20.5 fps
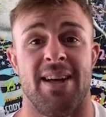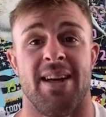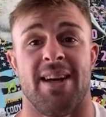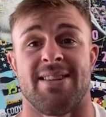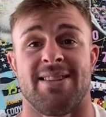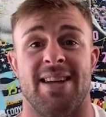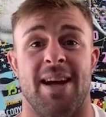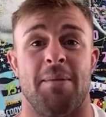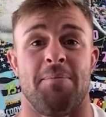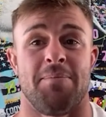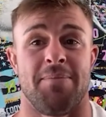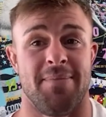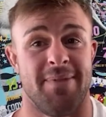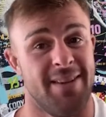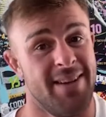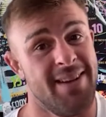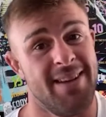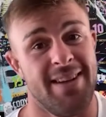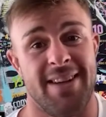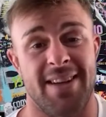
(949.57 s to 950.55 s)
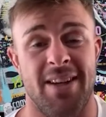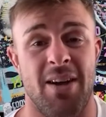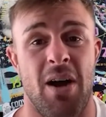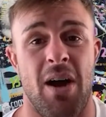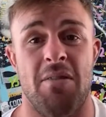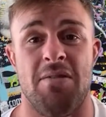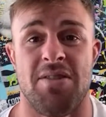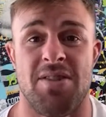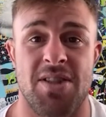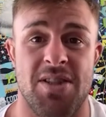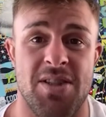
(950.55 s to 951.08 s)
except
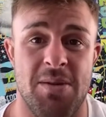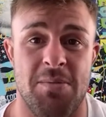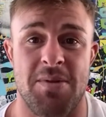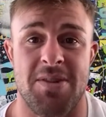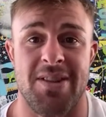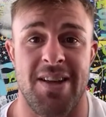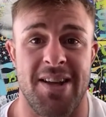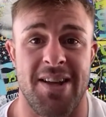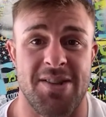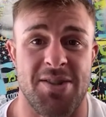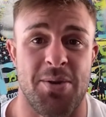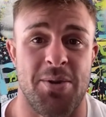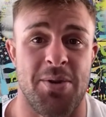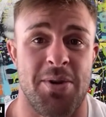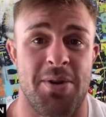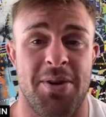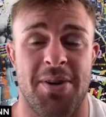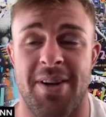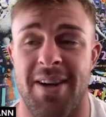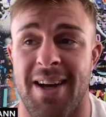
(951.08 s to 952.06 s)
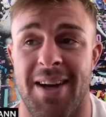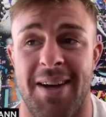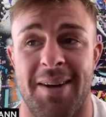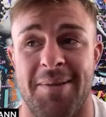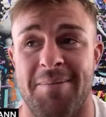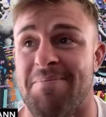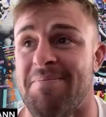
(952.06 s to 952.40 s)
obviously Jimmy's a lot shorter.